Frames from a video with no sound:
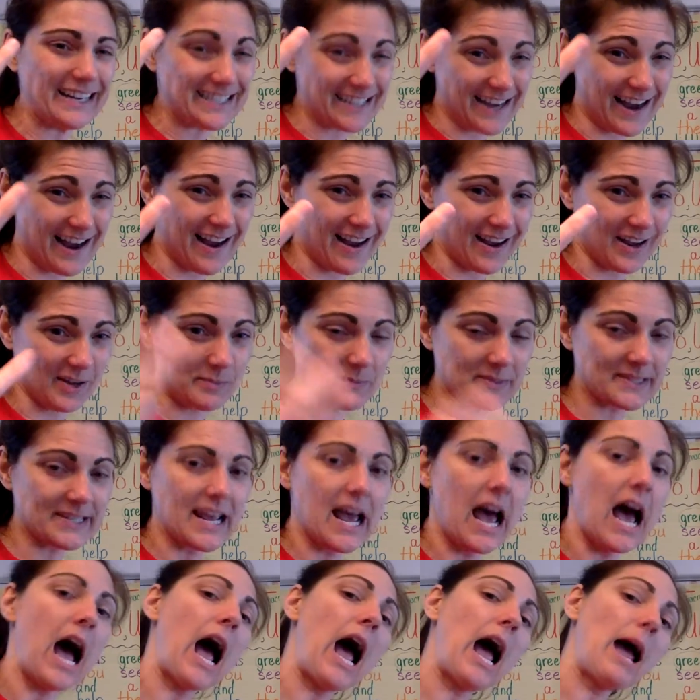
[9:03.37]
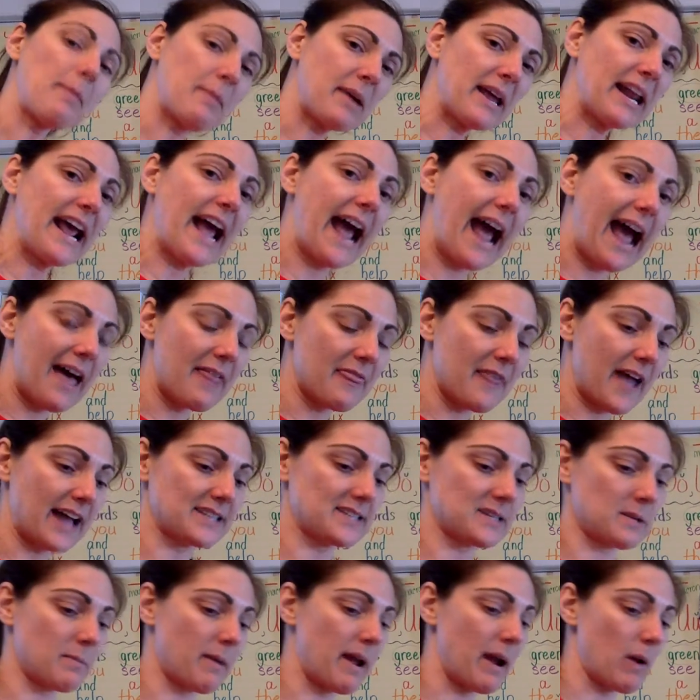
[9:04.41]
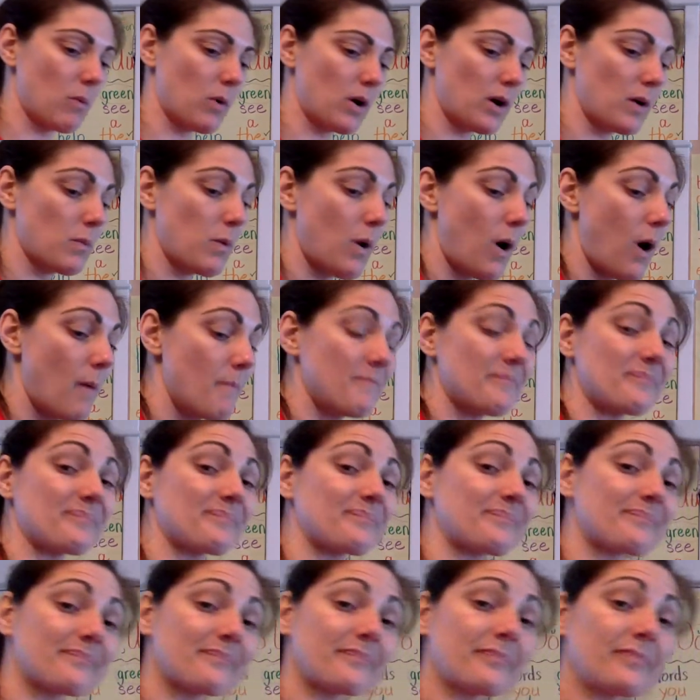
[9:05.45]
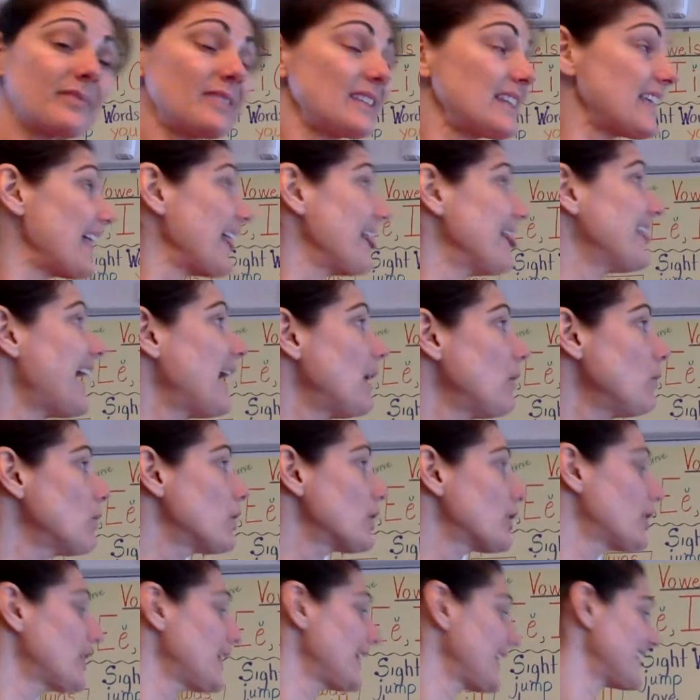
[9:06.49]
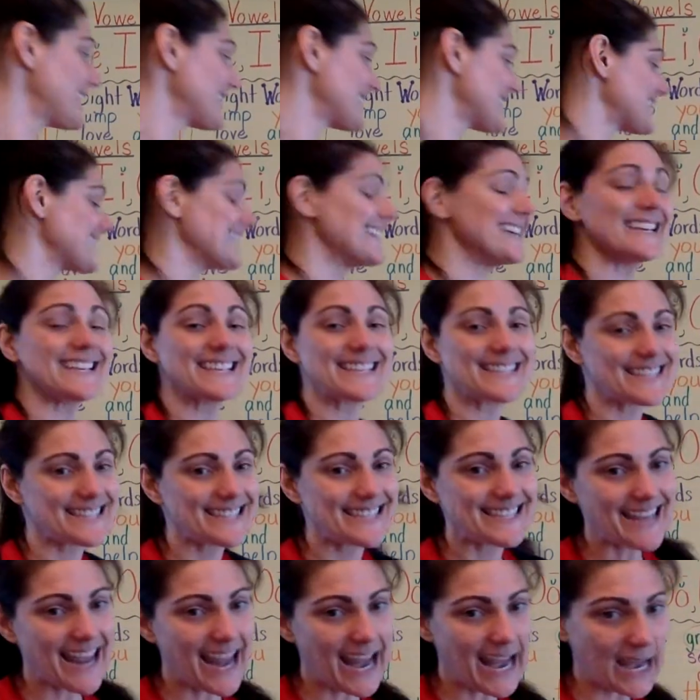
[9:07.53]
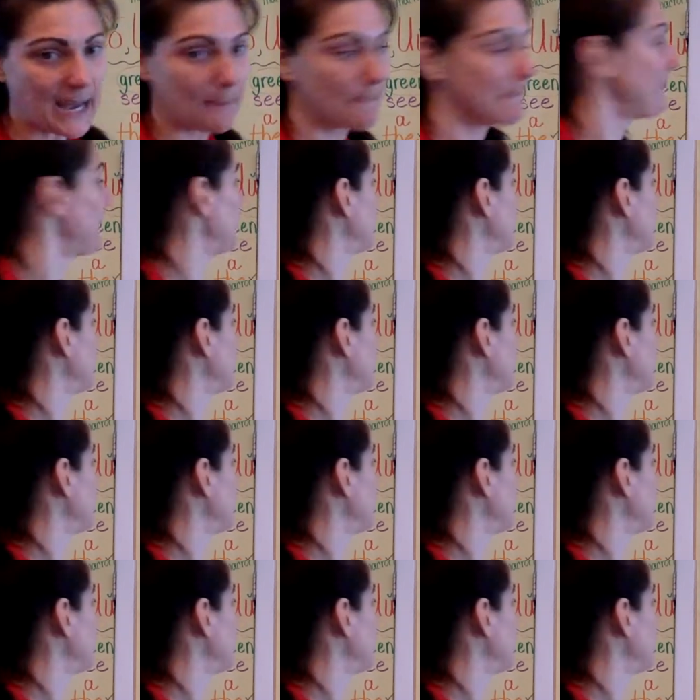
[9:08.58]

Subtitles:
times. I'm going to add that to my word wall. That word is same.